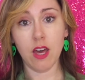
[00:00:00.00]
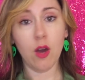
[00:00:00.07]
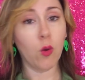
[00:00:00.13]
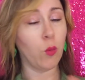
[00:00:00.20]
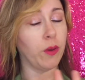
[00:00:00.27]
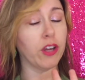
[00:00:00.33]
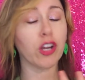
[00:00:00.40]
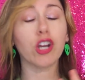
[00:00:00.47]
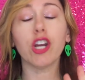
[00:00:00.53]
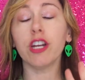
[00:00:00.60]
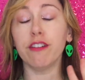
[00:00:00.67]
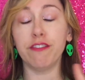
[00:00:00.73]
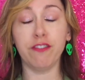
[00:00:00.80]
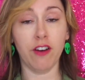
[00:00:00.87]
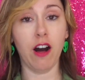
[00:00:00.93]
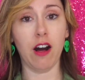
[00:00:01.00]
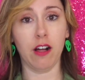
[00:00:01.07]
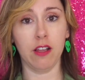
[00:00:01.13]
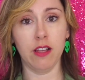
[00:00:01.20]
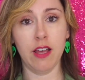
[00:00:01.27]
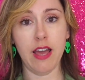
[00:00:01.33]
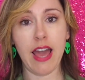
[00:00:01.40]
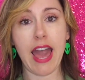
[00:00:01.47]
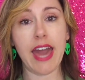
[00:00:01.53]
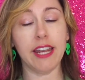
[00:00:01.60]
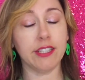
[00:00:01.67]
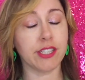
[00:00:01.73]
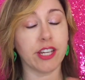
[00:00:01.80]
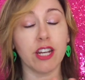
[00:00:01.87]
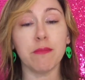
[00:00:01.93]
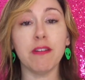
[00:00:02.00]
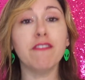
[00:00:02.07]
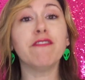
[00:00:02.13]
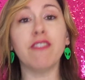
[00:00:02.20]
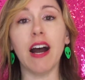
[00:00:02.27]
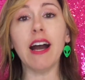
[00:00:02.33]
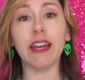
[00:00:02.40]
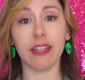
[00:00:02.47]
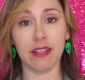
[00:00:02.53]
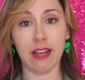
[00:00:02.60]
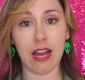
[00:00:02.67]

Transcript: We're gonna fall and it's gonna be fine.